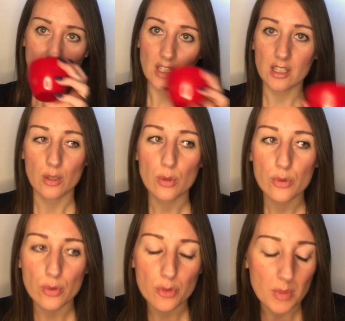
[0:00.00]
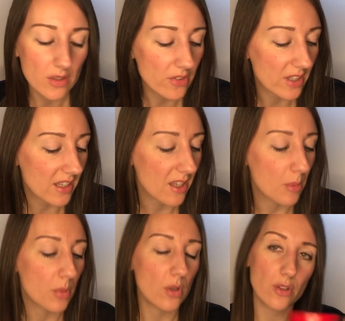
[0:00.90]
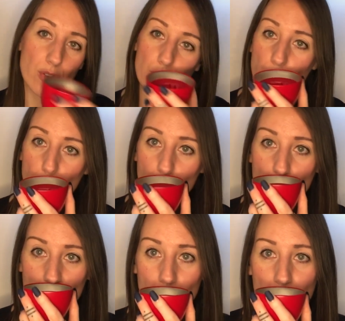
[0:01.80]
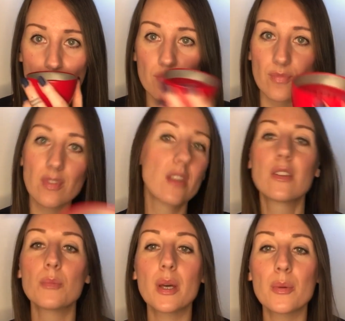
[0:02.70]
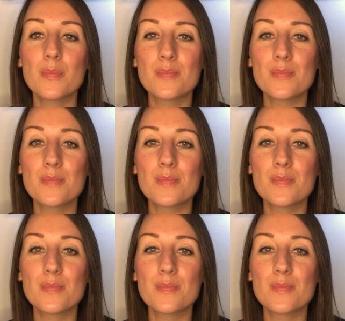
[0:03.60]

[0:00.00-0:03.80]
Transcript: And it also smells like apple. It's so good. Smell.